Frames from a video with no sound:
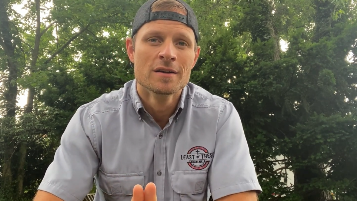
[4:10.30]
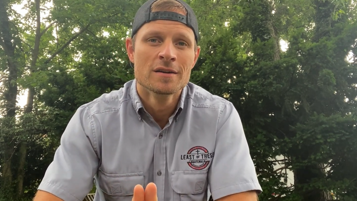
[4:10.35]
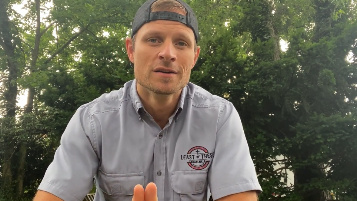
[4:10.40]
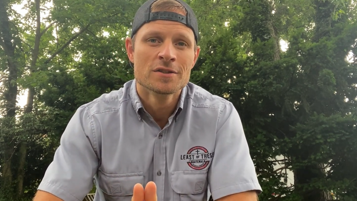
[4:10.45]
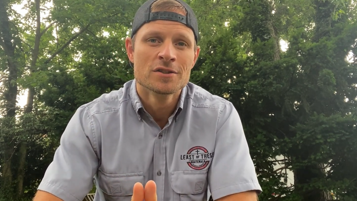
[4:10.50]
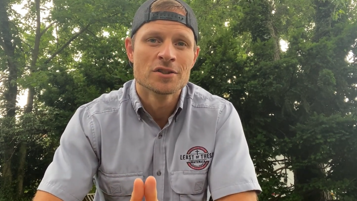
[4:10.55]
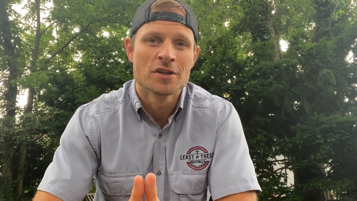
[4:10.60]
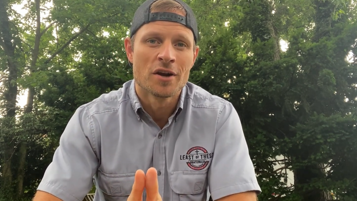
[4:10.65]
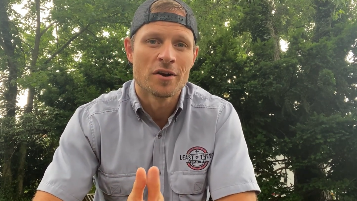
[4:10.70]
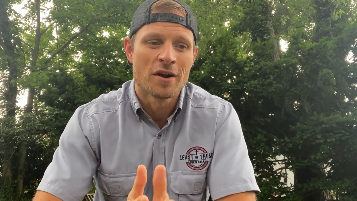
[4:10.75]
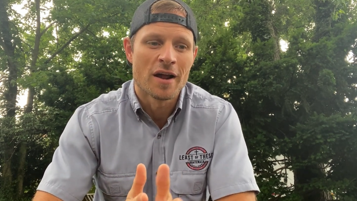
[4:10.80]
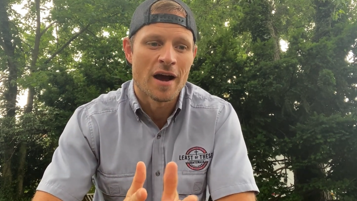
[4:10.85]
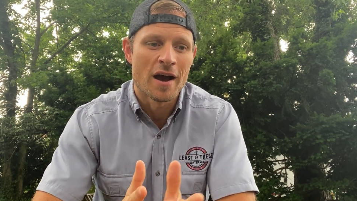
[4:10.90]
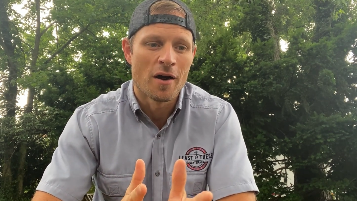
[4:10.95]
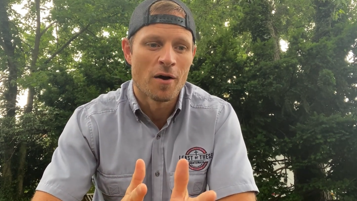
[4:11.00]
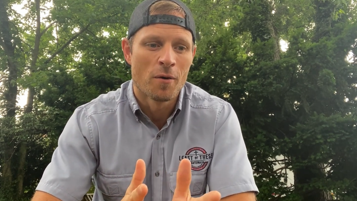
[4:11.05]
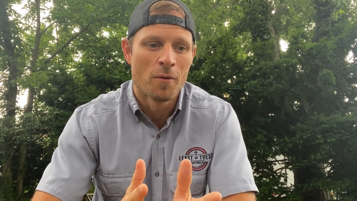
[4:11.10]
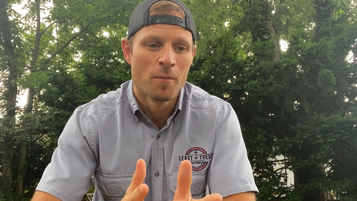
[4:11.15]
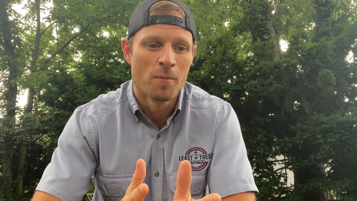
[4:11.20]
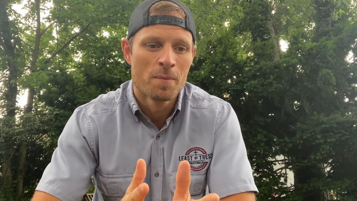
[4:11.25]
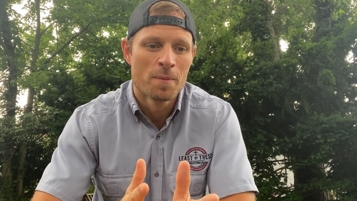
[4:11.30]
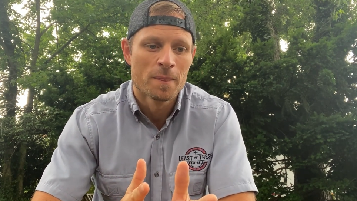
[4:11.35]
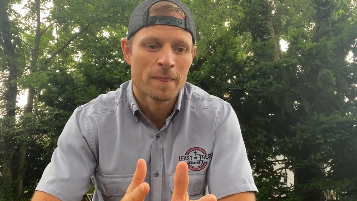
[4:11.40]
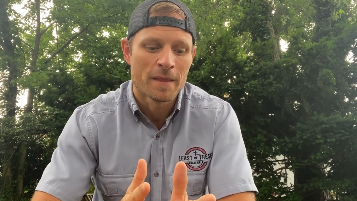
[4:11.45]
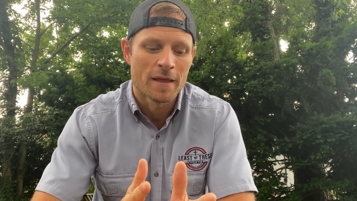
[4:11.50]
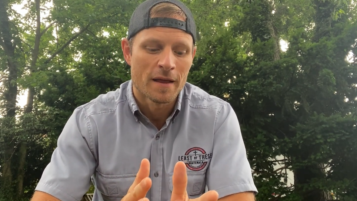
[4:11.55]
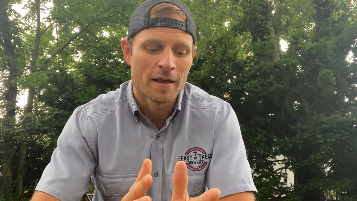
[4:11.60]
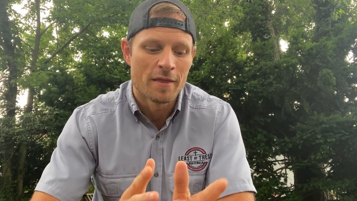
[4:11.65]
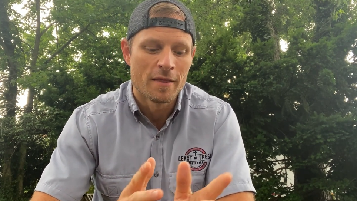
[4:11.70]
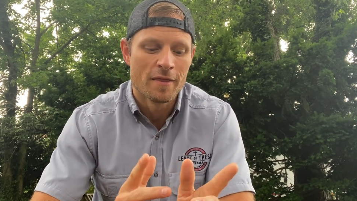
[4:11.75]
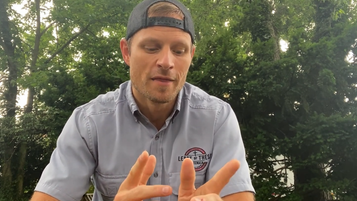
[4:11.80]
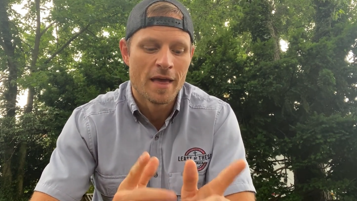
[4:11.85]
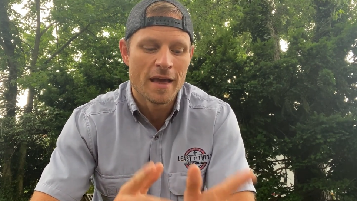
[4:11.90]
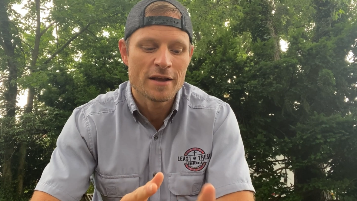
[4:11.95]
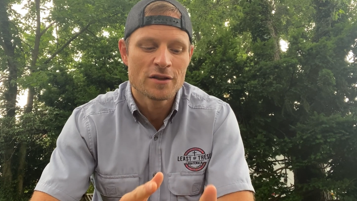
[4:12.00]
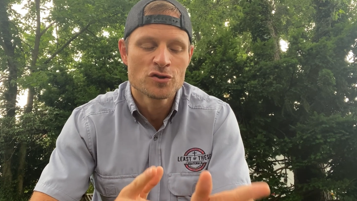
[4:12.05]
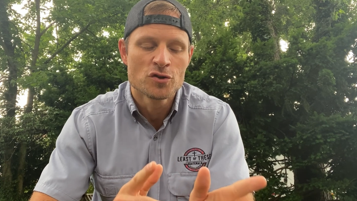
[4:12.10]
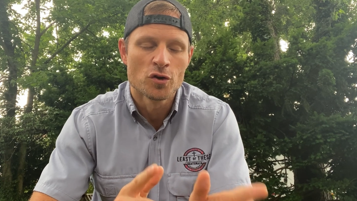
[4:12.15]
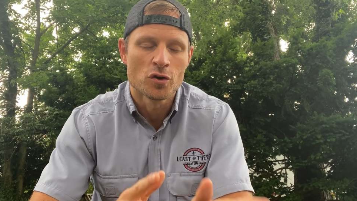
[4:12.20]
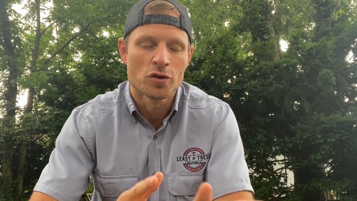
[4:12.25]
shared how they
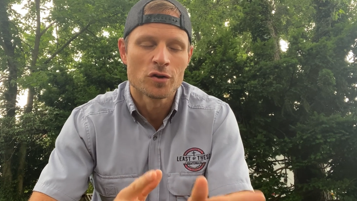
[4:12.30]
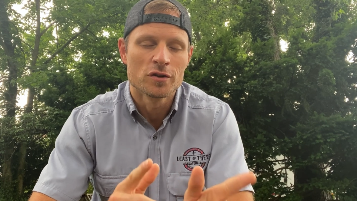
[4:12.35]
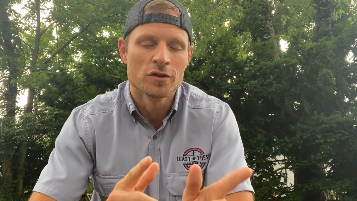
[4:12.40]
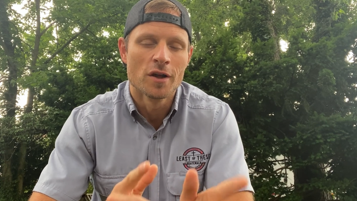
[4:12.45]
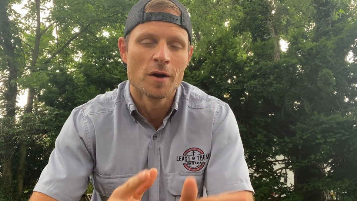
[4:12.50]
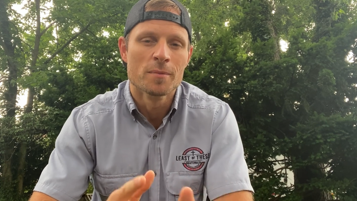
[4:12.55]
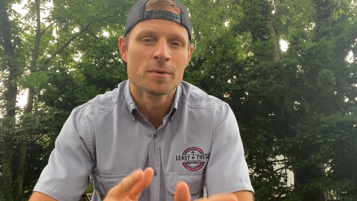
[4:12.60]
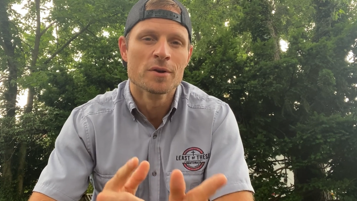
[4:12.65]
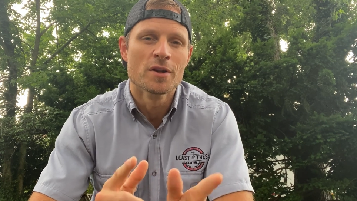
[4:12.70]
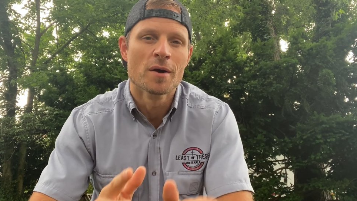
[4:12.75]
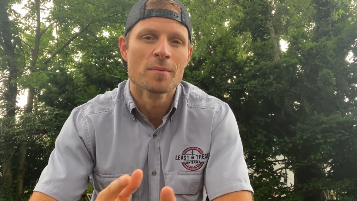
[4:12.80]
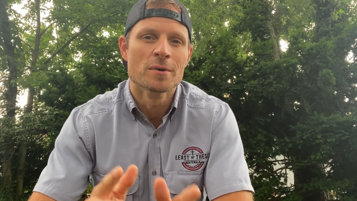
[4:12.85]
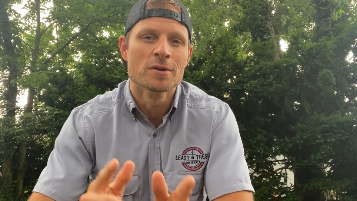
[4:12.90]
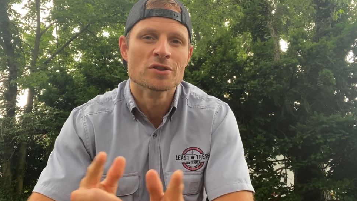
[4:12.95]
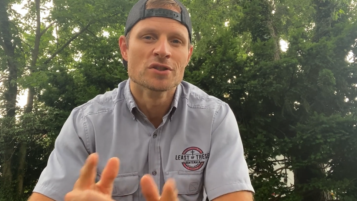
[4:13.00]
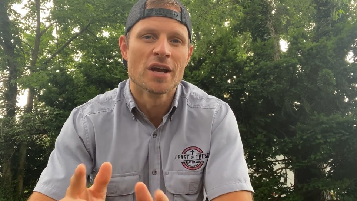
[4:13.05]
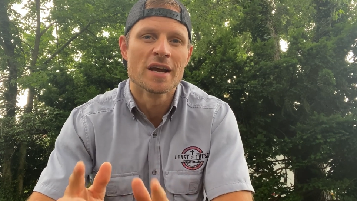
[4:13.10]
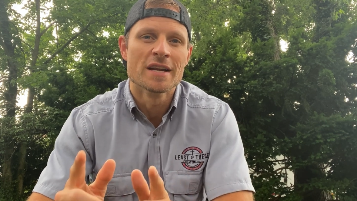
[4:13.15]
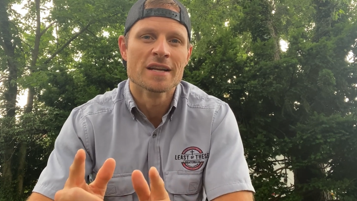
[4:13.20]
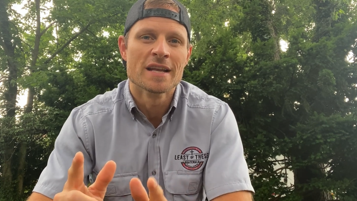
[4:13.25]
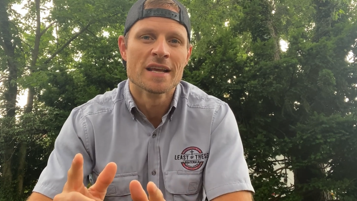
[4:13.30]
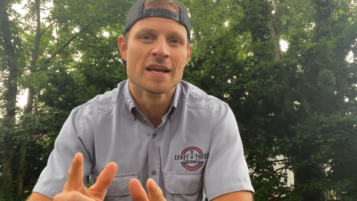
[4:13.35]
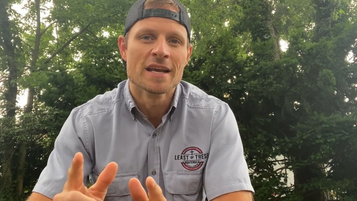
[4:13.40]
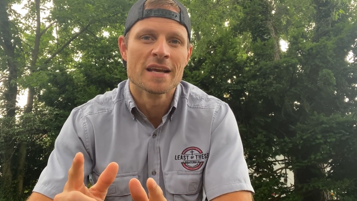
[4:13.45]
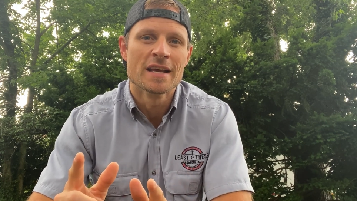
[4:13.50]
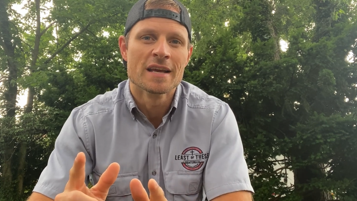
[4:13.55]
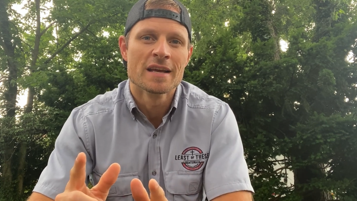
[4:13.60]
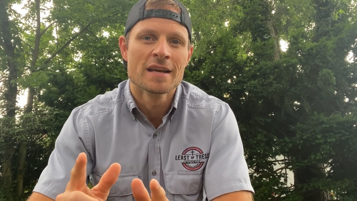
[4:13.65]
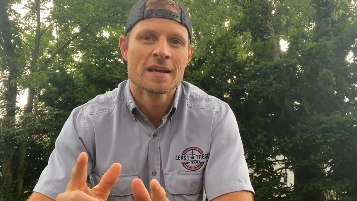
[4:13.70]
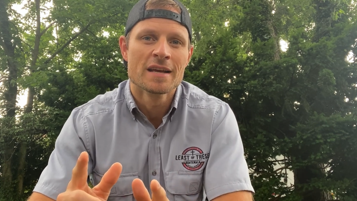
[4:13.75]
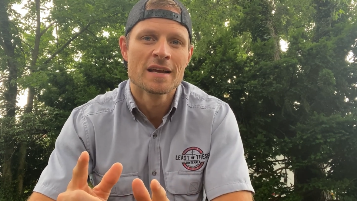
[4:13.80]
took WWJD